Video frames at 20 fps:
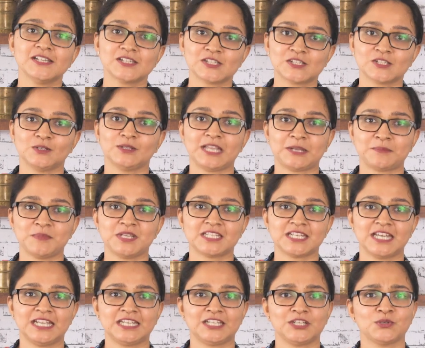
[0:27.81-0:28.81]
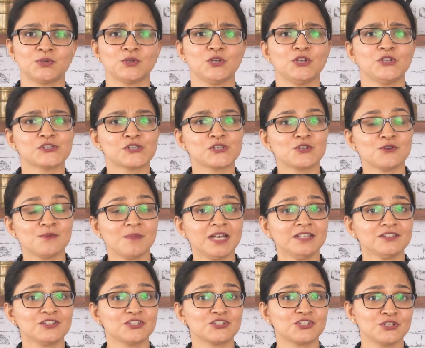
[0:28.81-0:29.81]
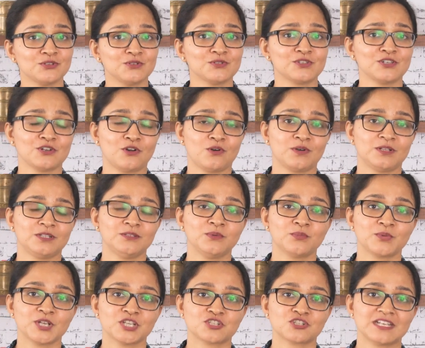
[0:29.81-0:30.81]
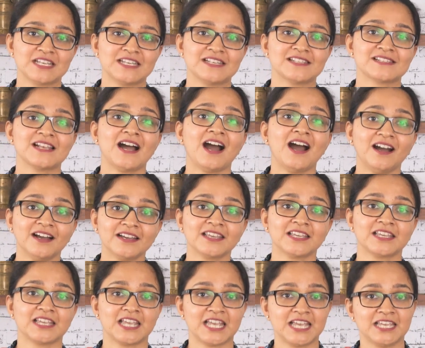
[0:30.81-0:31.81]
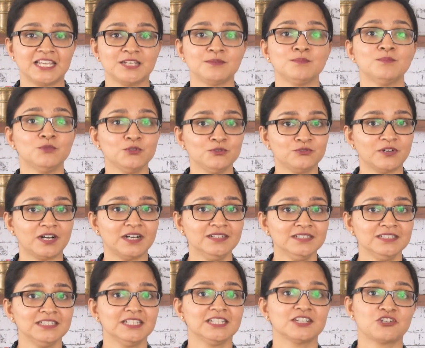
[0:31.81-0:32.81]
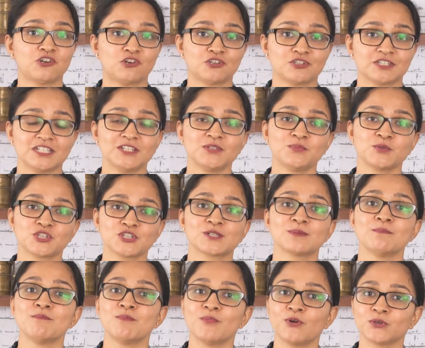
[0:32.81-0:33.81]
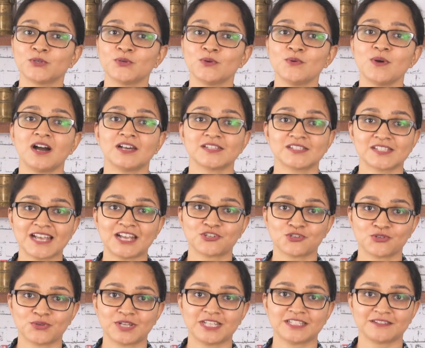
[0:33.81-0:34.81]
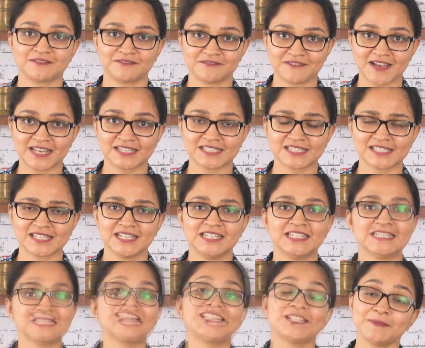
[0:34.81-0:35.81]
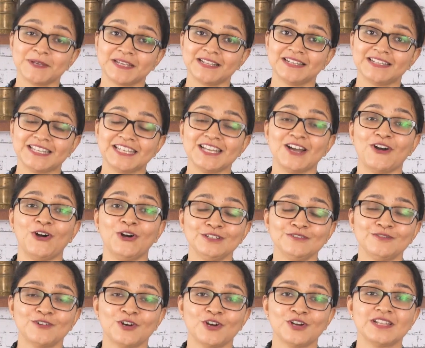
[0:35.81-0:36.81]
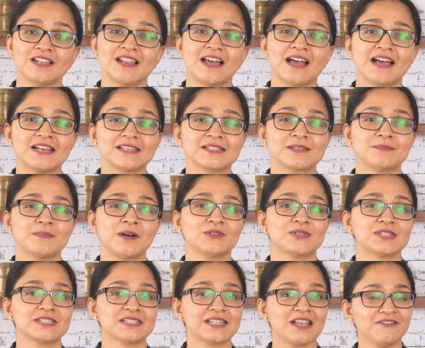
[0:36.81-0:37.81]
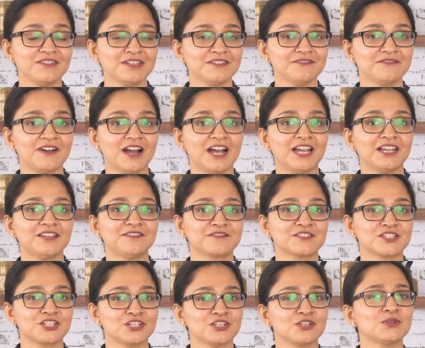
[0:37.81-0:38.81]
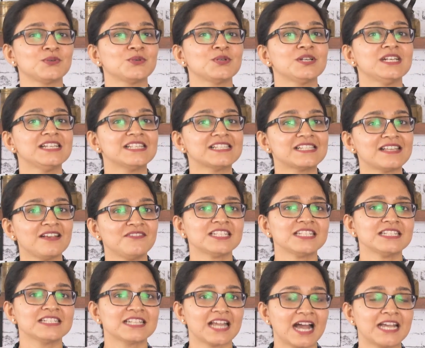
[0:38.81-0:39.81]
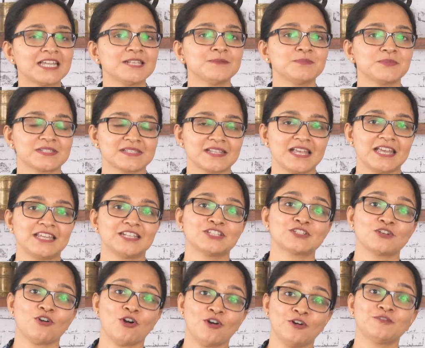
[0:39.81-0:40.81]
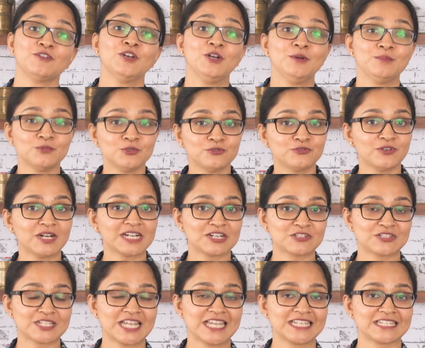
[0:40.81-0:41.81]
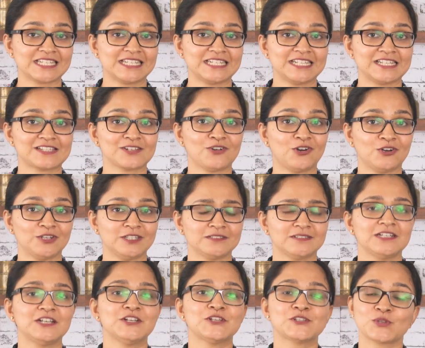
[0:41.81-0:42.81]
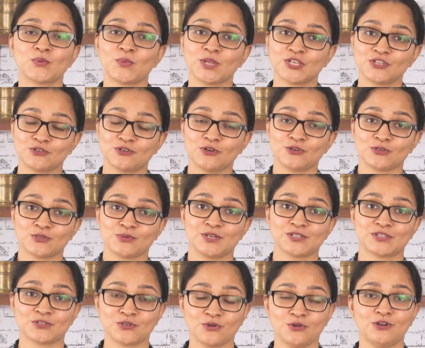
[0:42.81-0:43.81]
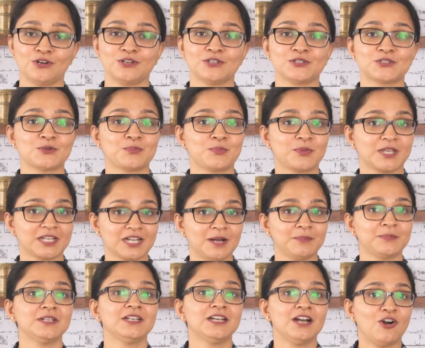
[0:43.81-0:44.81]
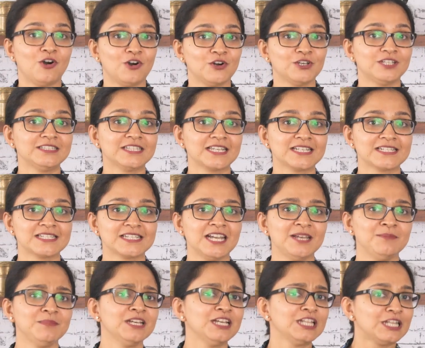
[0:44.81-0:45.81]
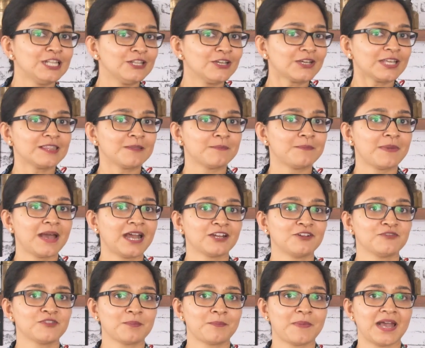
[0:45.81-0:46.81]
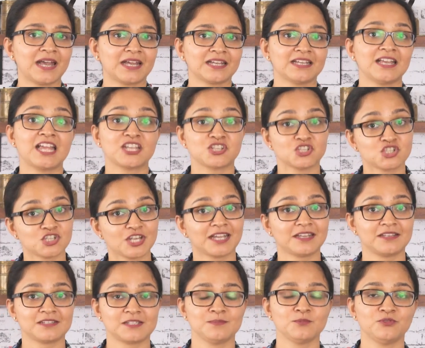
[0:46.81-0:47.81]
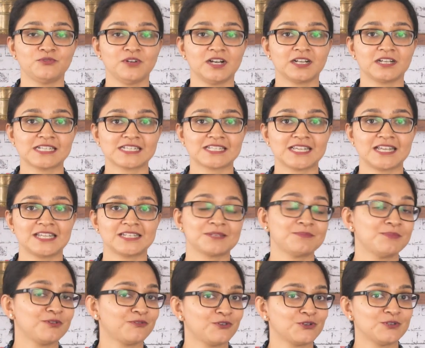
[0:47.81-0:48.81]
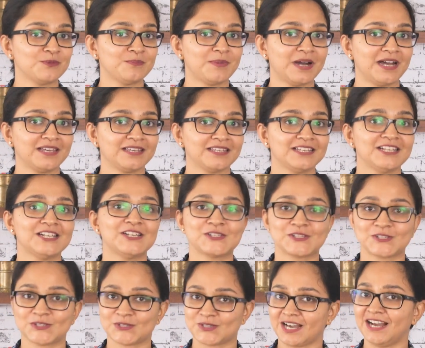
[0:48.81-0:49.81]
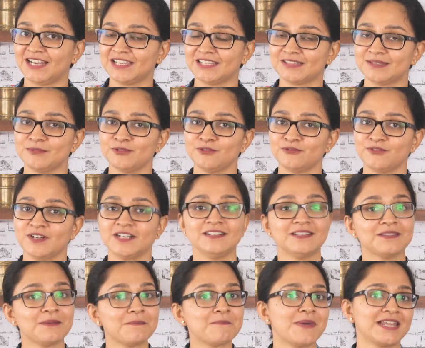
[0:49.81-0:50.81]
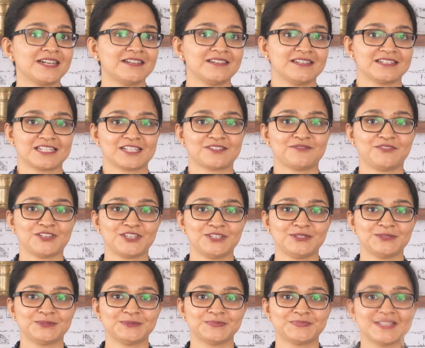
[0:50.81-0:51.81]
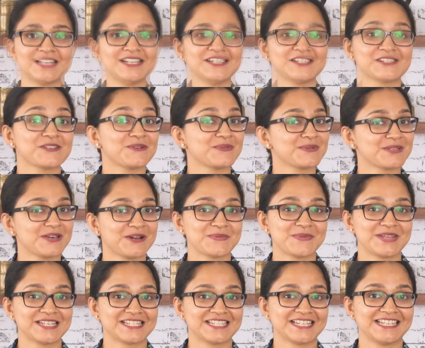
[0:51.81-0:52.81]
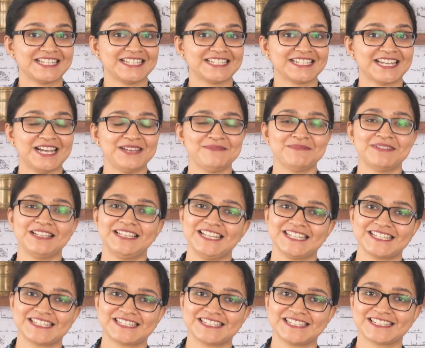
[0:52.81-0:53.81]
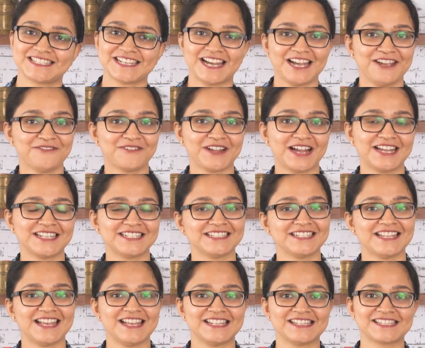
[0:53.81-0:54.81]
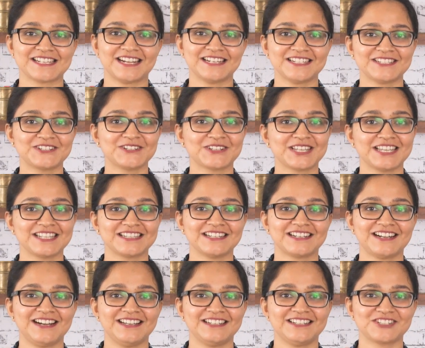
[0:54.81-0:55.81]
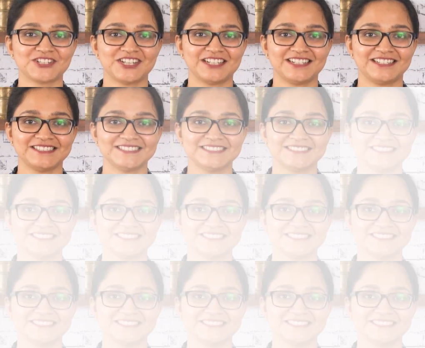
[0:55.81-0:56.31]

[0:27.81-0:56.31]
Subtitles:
So let me tell you. So you must choose an oil which is high in MUFA content, which is mono unsaturated fats. Typically, olive oil has about 75 to 79% of MUFA content in its oil. So when you go to a store to pick up oil next time, look at the back of the pack and check its MUFA content before you buy. So the higher the MUFA, the better it is for you. So without wasting any time, let's just dive right in and start cooking the kala chana.